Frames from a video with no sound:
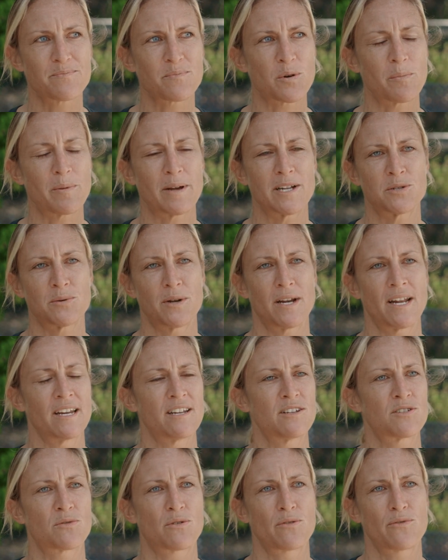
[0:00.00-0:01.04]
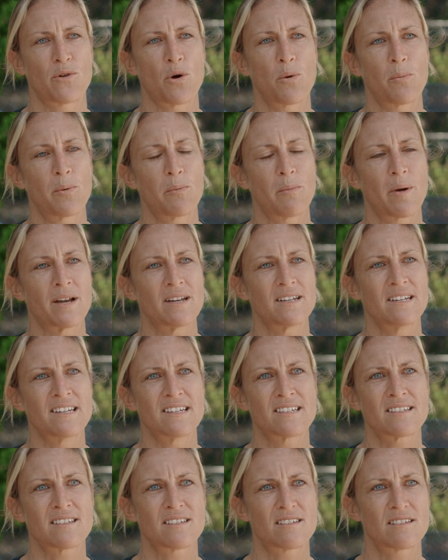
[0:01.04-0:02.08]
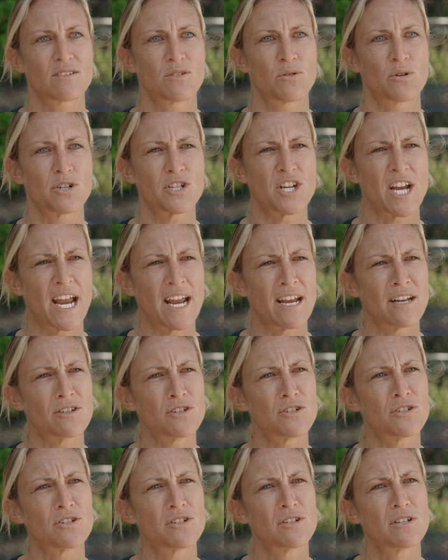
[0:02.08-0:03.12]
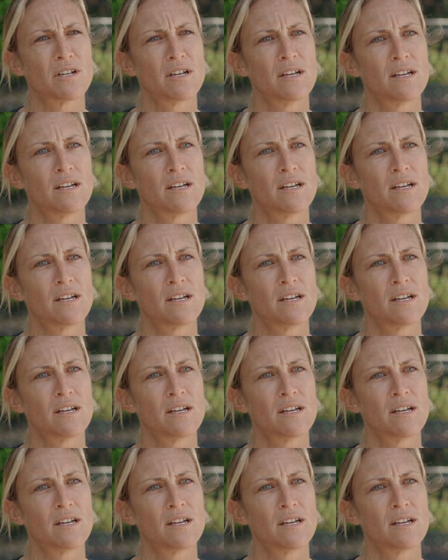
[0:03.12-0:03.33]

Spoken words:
perpetuate any sort of open-mindedness or change.